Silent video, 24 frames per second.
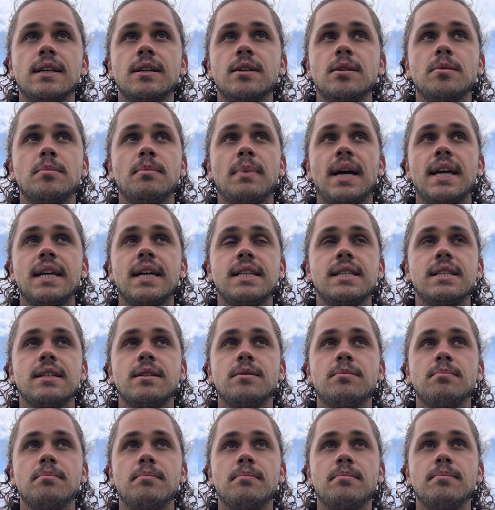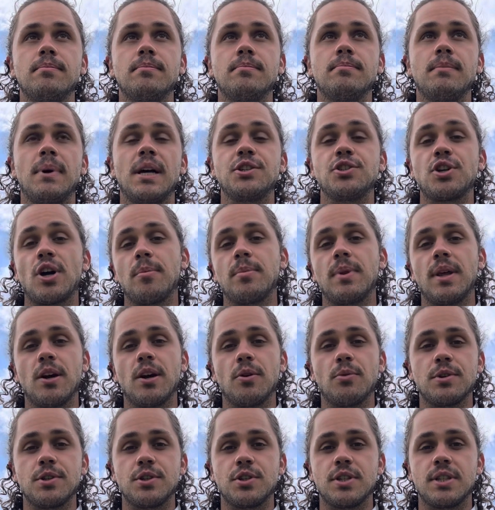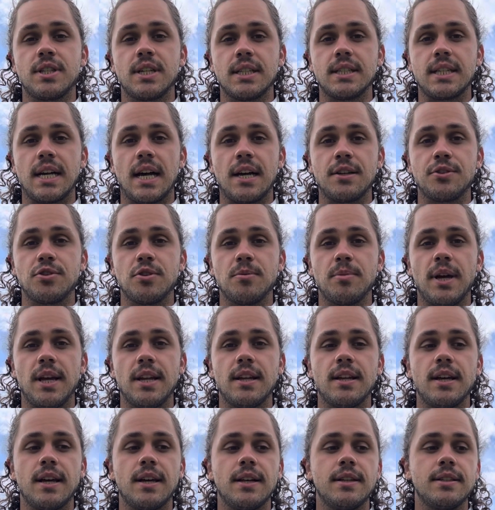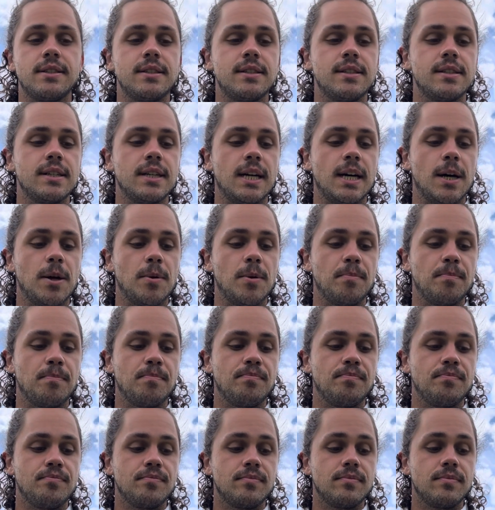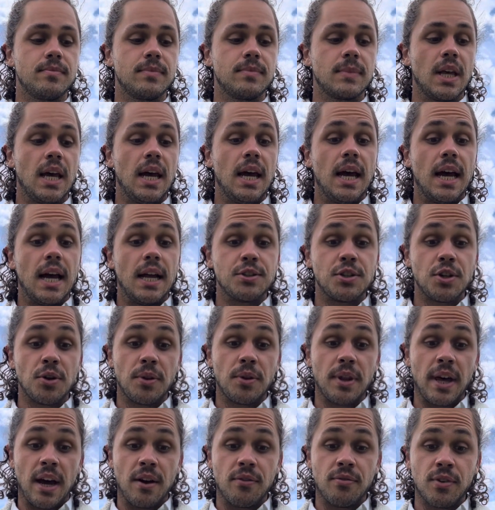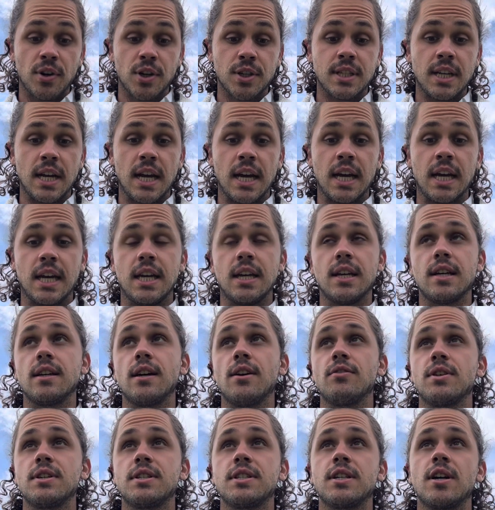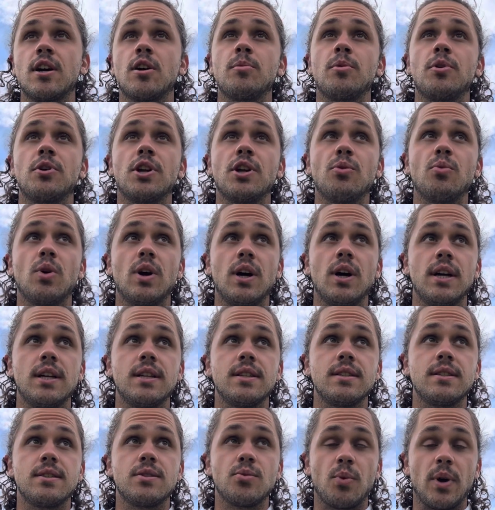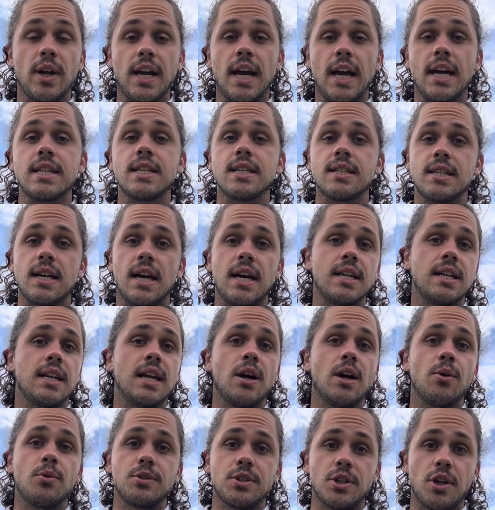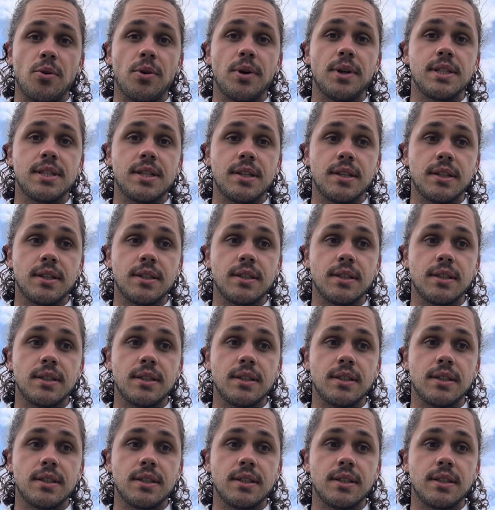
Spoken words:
my job there was just exacerbating it. And so that first night of the ceremony was when I decided I was going to